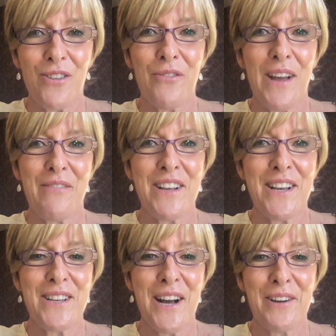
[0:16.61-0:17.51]
of having a
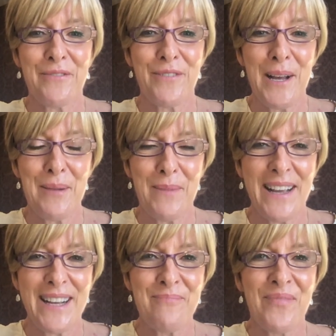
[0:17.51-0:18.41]
young
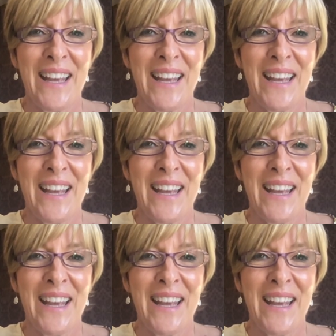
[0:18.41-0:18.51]
family.